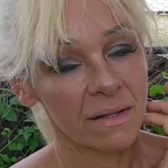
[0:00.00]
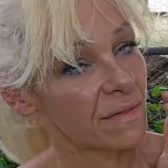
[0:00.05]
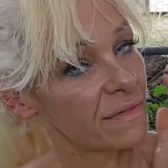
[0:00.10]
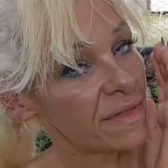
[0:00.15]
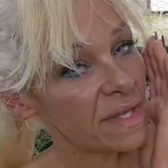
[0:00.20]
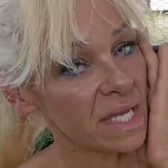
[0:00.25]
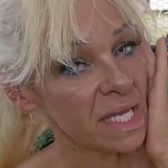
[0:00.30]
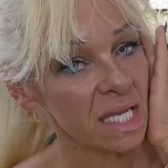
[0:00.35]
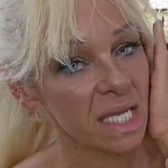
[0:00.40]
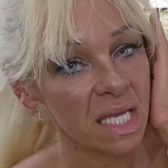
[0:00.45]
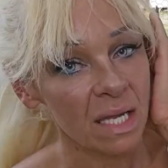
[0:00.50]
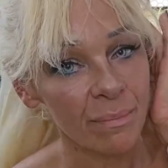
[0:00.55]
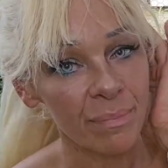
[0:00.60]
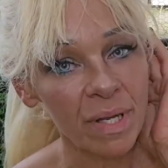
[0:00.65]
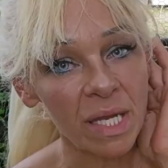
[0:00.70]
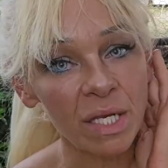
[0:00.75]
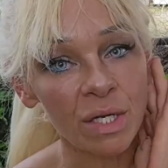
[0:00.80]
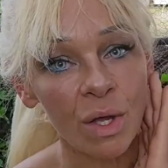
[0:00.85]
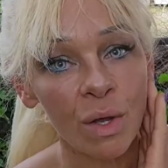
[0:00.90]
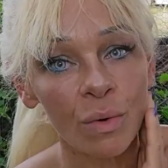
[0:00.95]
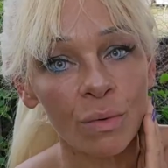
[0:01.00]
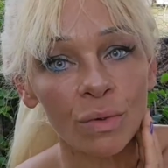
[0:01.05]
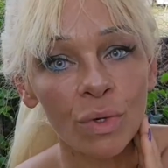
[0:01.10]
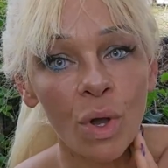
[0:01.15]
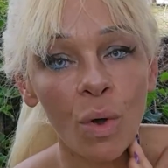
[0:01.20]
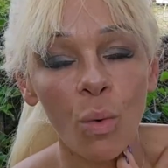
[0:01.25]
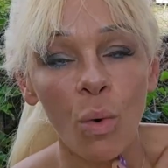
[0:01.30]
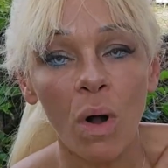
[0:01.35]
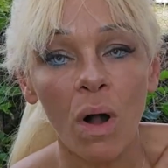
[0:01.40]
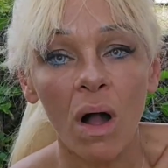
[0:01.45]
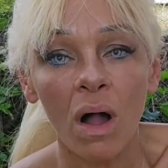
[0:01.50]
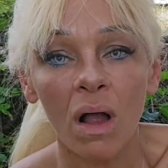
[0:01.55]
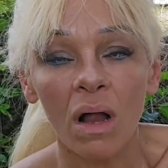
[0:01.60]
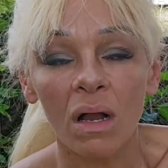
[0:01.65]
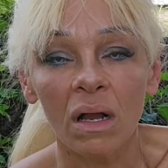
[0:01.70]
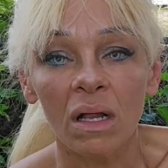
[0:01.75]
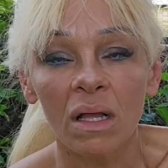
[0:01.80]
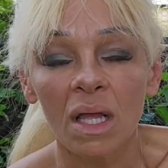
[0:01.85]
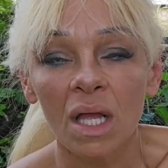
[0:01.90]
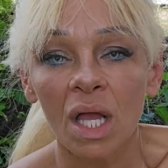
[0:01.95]
The Pinot
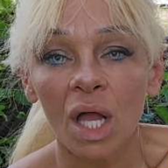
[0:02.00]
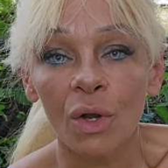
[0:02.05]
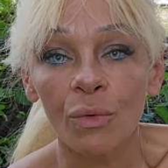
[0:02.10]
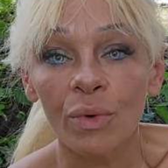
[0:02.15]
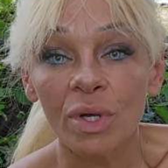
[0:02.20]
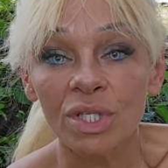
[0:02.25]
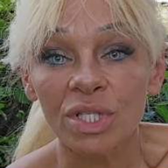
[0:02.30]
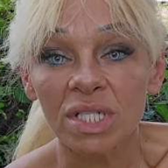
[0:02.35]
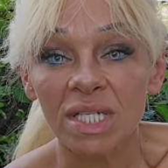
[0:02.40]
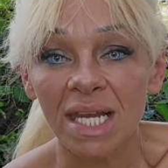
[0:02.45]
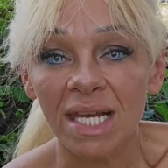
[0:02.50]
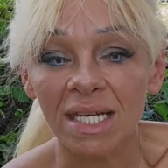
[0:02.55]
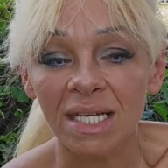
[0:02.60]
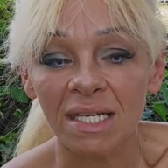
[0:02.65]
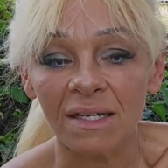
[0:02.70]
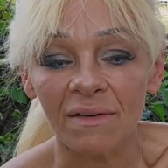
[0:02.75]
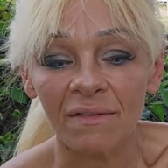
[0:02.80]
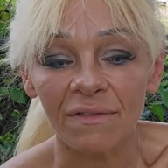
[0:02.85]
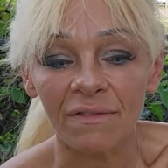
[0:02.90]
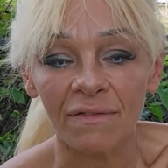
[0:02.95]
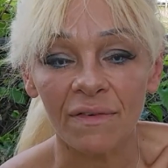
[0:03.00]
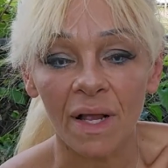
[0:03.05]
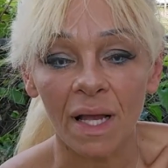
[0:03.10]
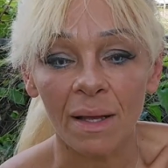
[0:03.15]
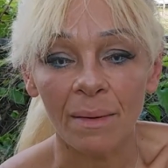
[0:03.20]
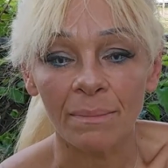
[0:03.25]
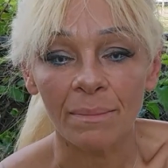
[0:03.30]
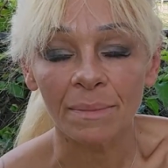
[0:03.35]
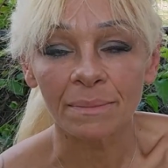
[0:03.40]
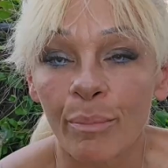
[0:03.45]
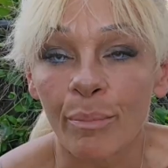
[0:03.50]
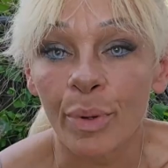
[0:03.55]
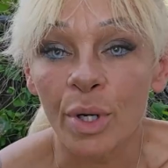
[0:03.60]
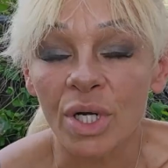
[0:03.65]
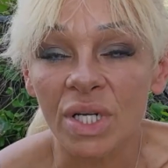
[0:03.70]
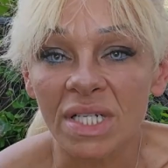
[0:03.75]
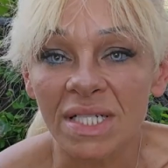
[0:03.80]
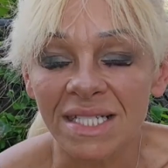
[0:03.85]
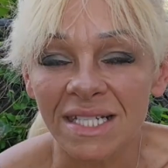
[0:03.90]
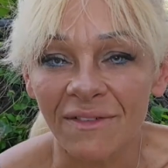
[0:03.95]
Noir originated from
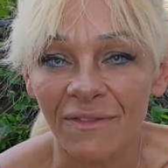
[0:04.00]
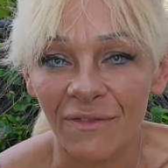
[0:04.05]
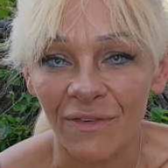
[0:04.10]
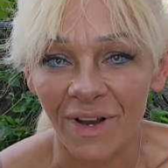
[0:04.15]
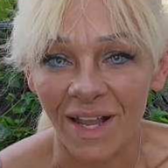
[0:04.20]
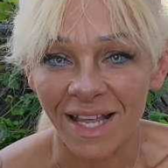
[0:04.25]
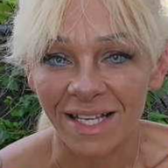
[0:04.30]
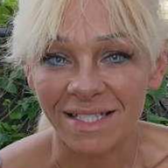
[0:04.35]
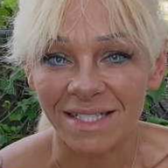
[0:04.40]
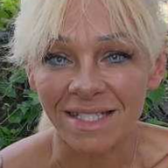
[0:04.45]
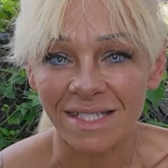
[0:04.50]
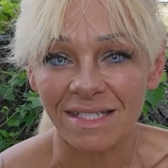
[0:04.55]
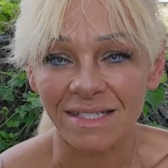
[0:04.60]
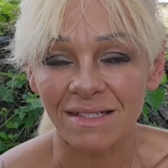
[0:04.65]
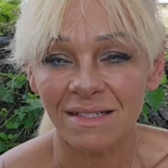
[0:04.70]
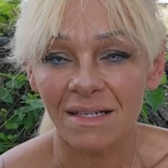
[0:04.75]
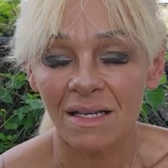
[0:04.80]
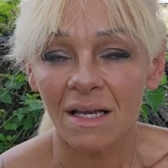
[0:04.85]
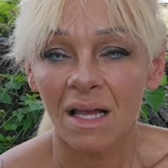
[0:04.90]
Burgundy, France.